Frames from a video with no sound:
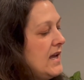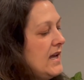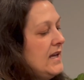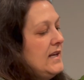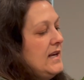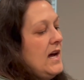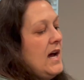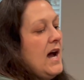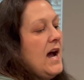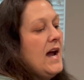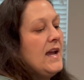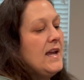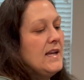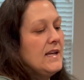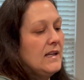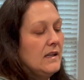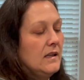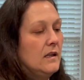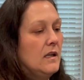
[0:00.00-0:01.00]
And
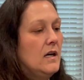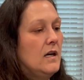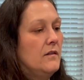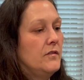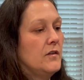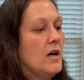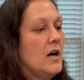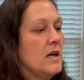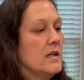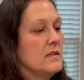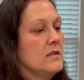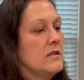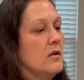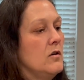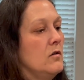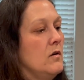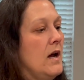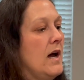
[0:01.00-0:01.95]
I love Costco,